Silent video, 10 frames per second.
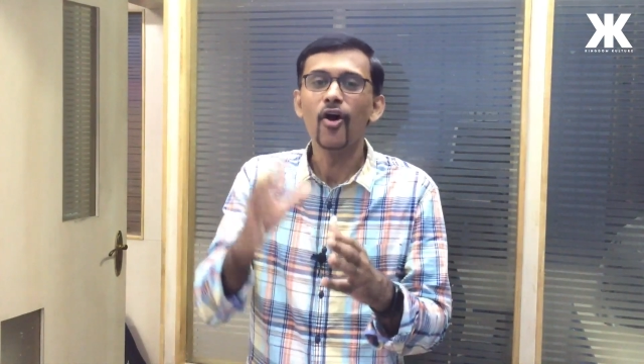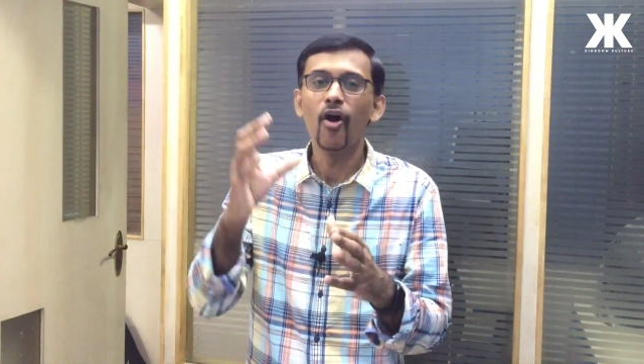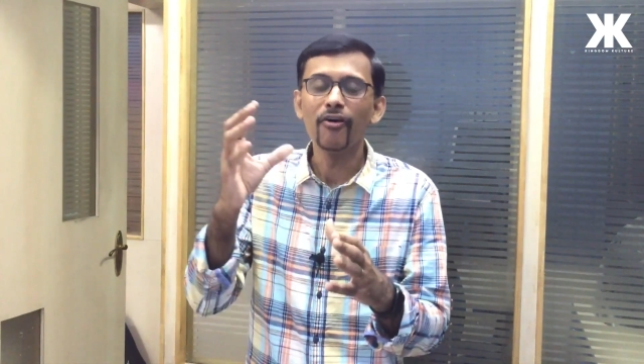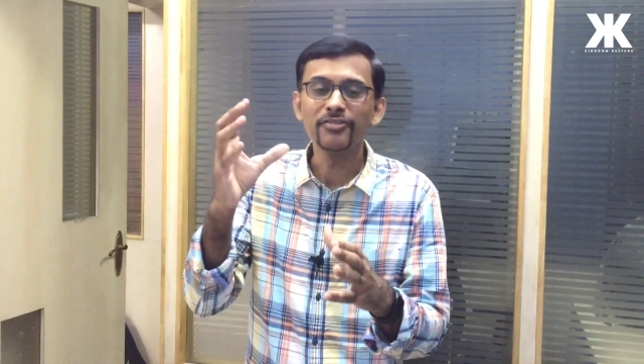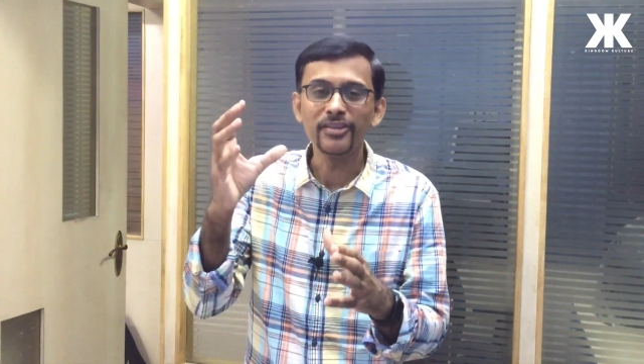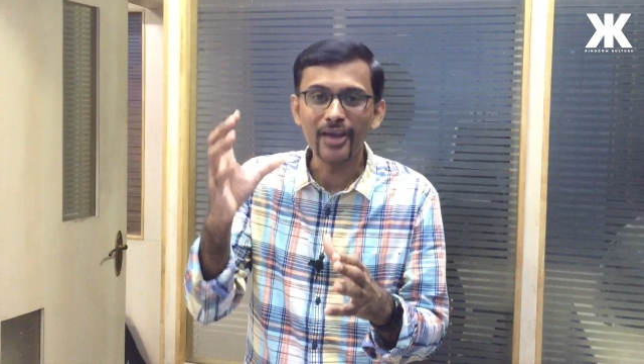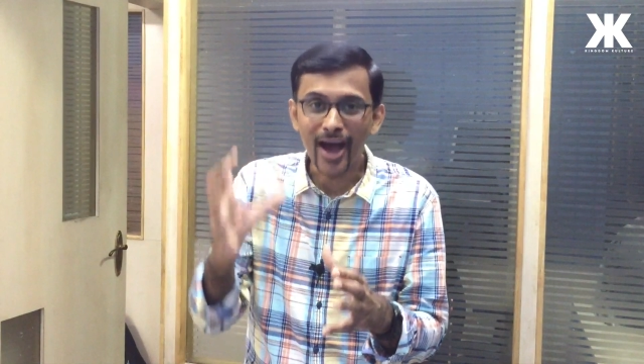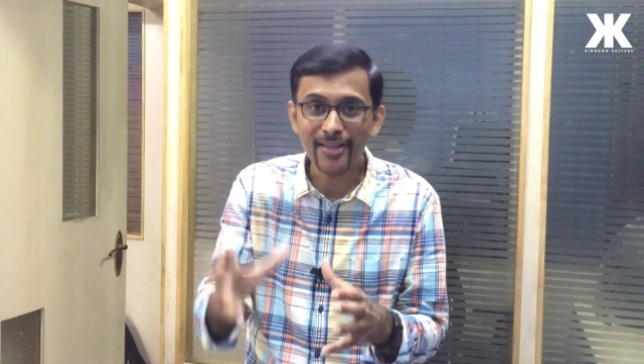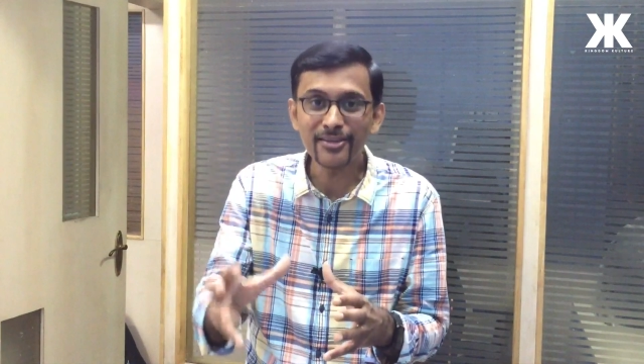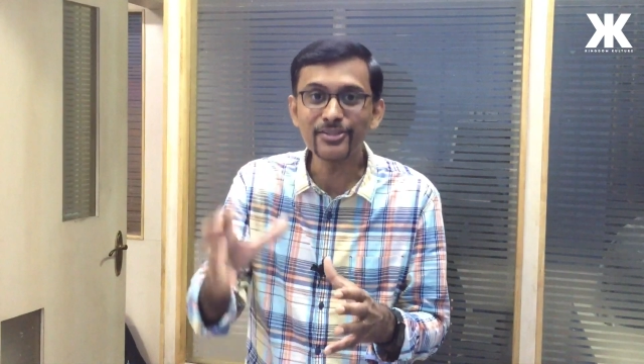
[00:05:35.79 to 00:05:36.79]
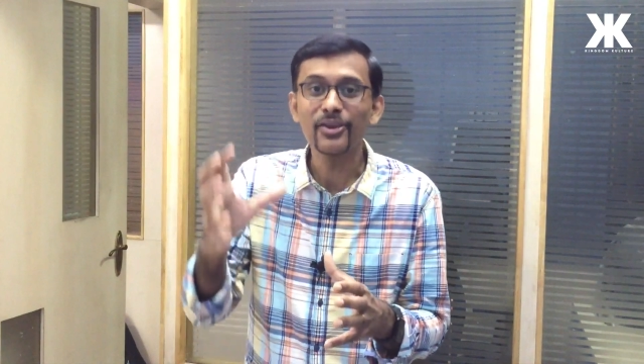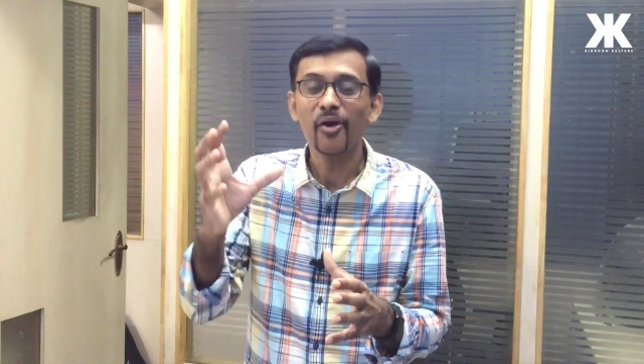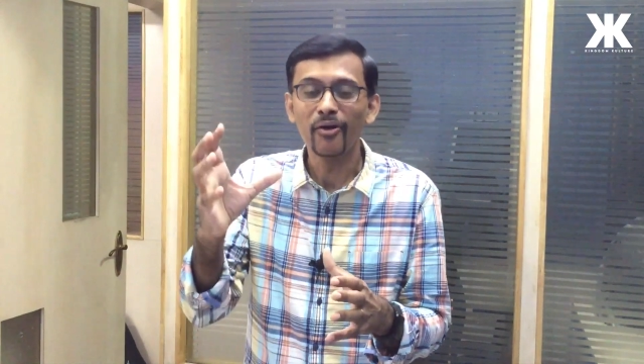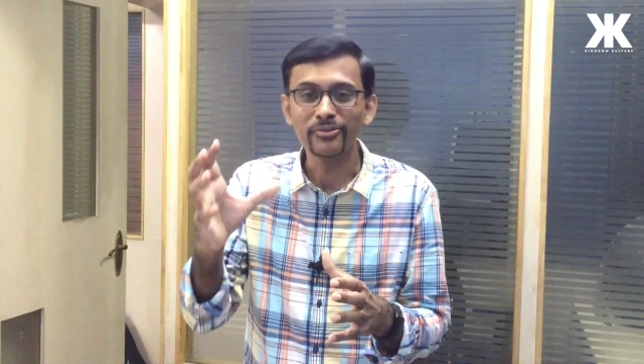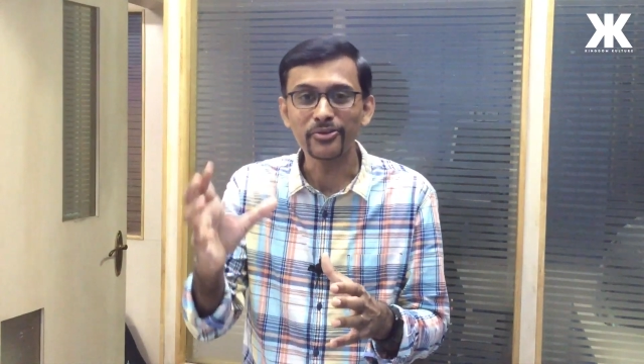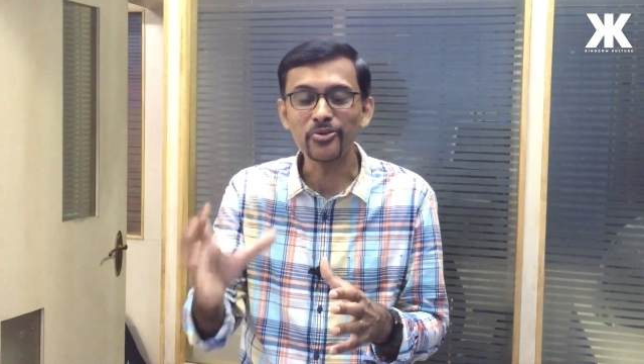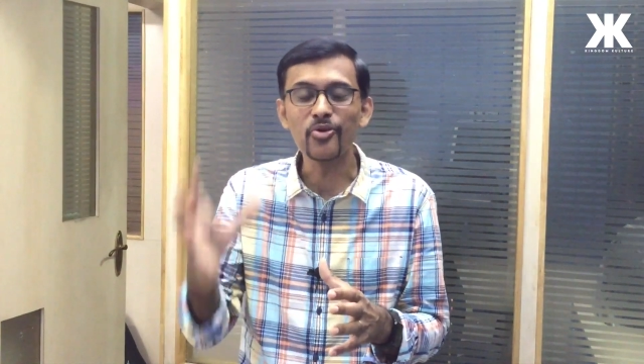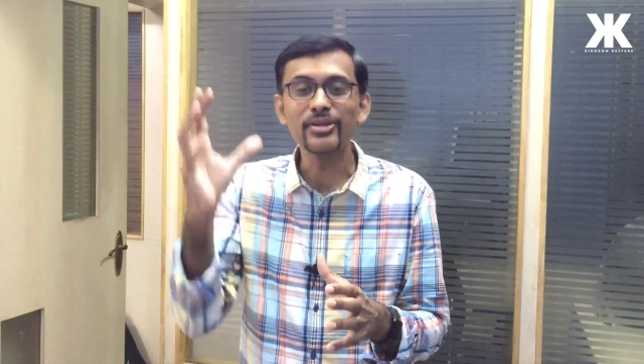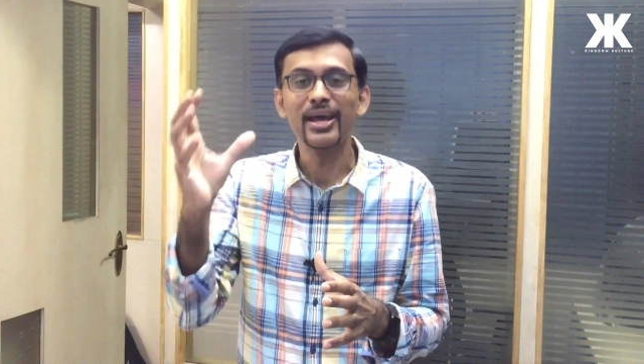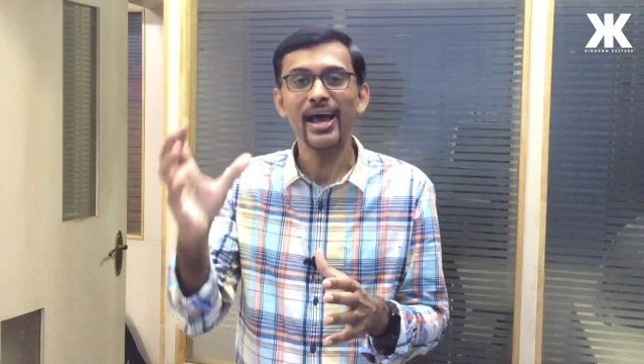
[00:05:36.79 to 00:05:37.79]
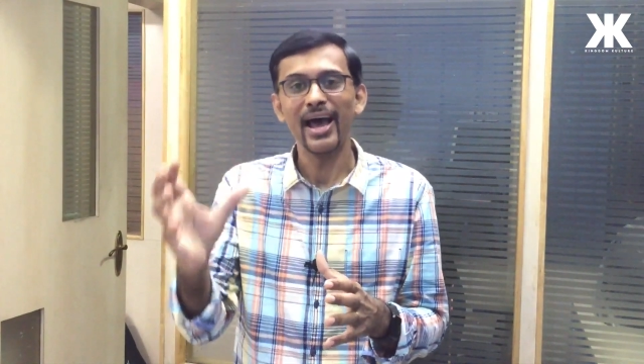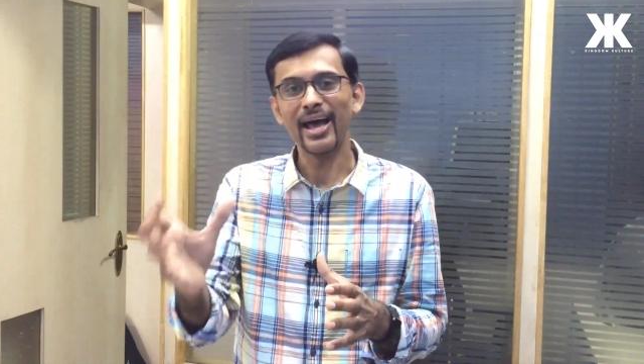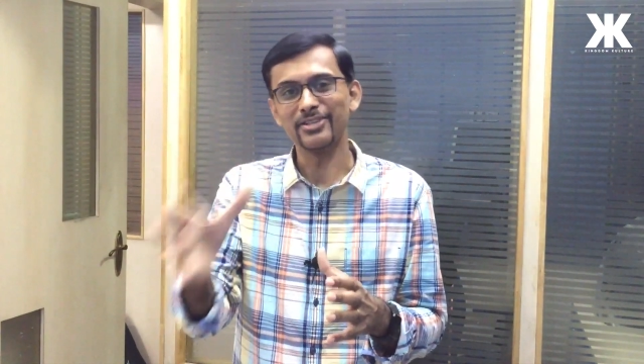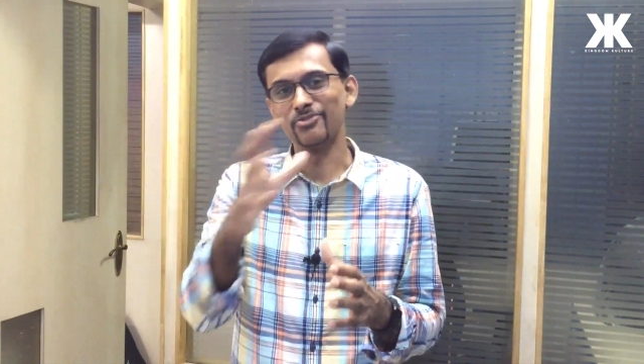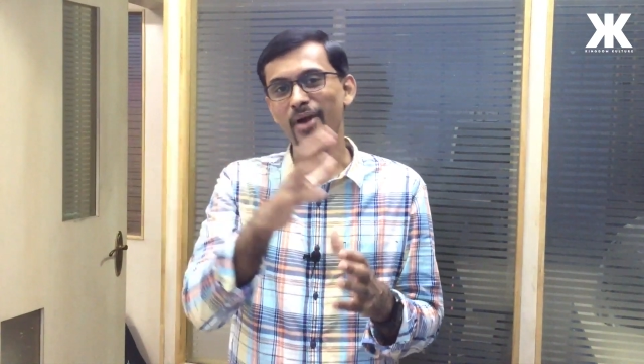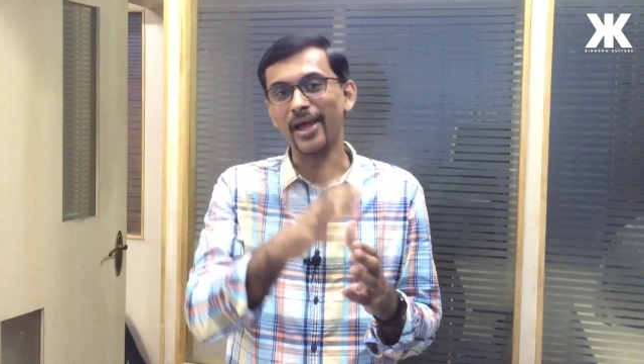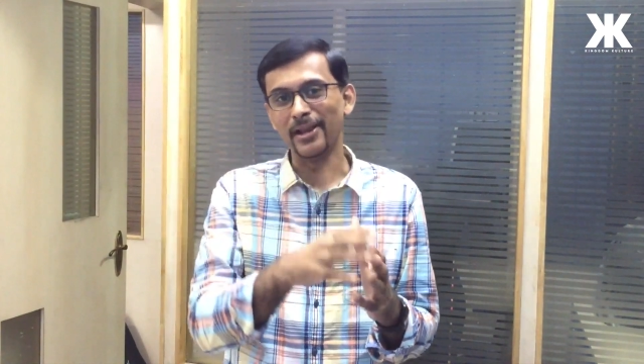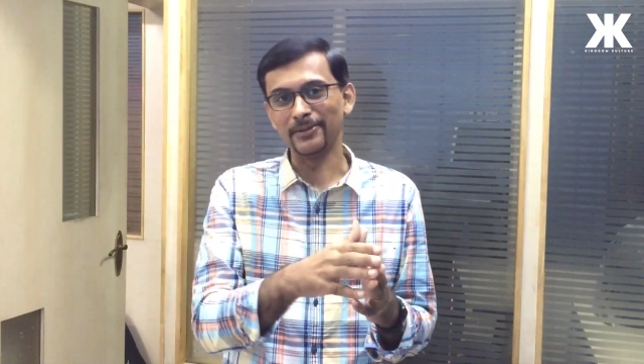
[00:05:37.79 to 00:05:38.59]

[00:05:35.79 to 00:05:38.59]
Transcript: of the others on the road as well.